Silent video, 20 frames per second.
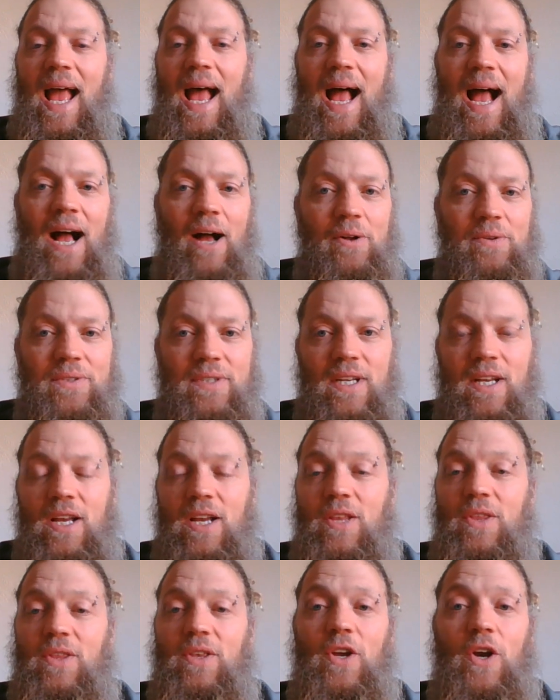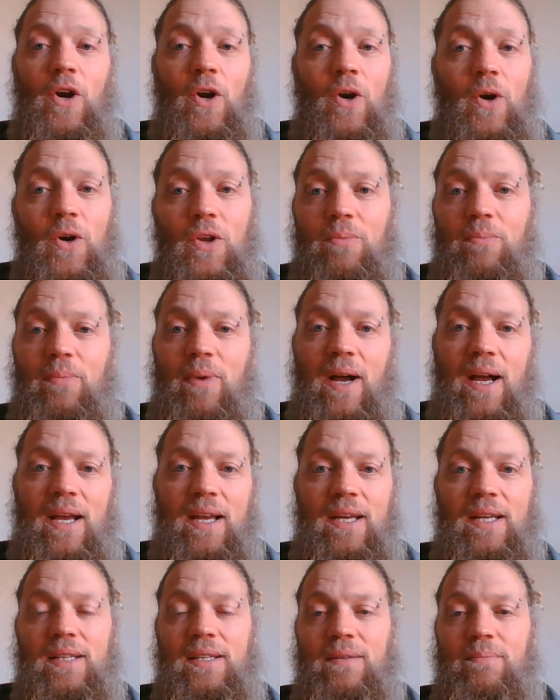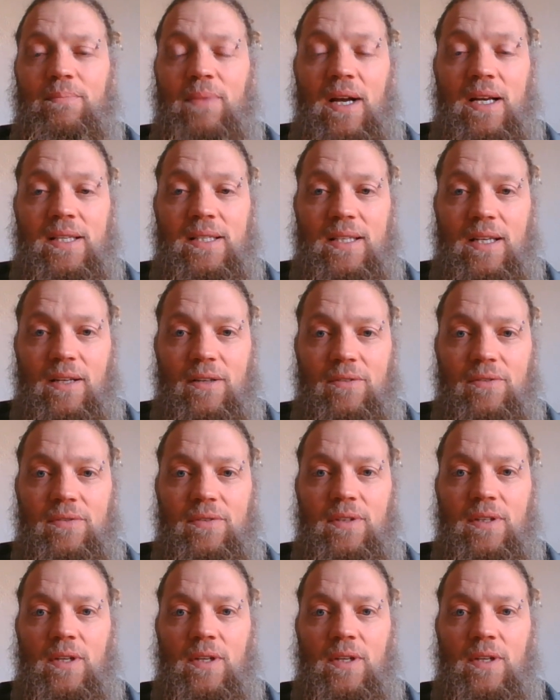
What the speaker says: out the earth by it myself,